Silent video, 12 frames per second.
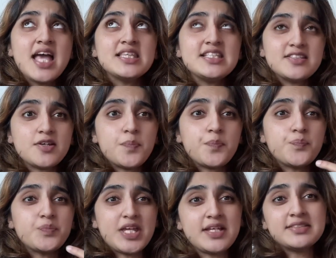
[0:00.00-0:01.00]
these are
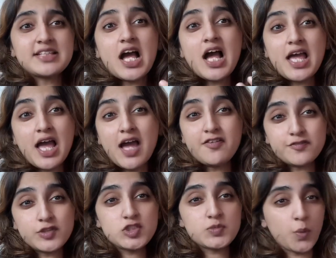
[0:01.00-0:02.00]
things I have
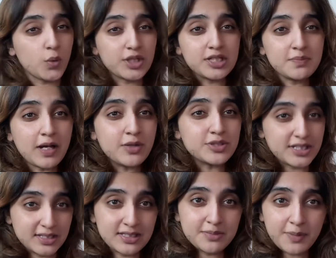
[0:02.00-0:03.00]
spoken about
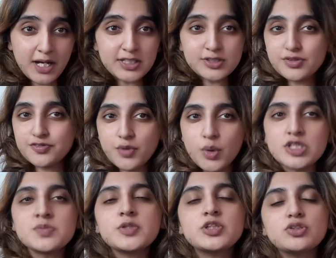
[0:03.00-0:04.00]
in the past, of
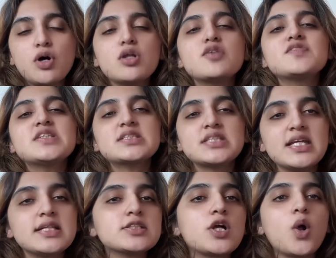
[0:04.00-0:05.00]
course, because all of these
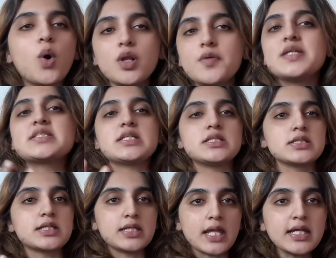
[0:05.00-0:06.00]
things are always
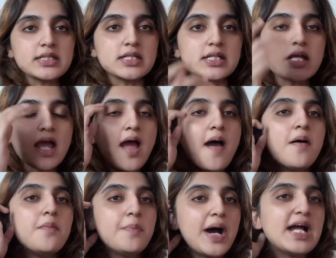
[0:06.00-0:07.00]
interconnected.
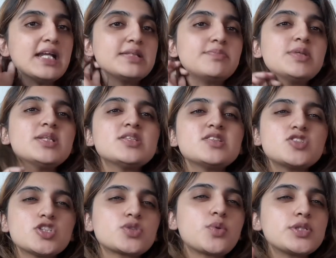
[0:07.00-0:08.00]
But this is
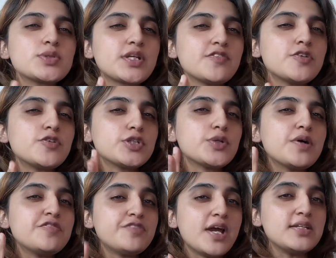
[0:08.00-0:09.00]
just going to give you
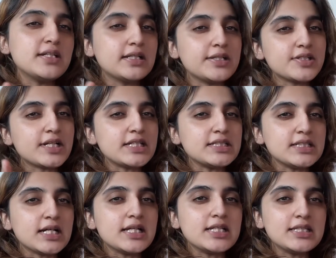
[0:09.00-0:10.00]
a very clear
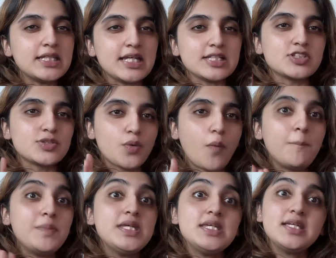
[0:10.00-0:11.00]
idea in case, you know,
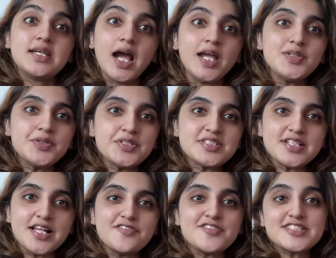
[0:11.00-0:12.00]
being kind to
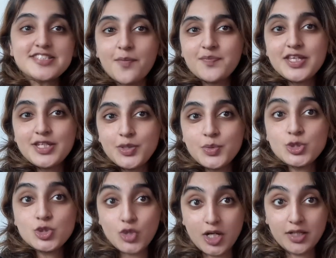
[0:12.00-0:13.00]
yourself is something you
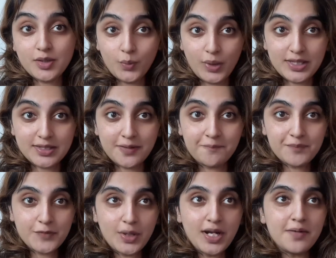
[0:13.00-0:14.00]
struggle with,
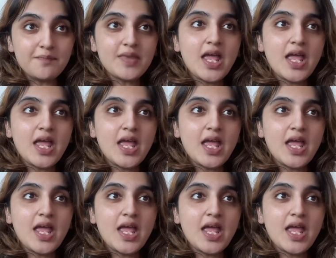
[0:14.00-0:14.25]
right?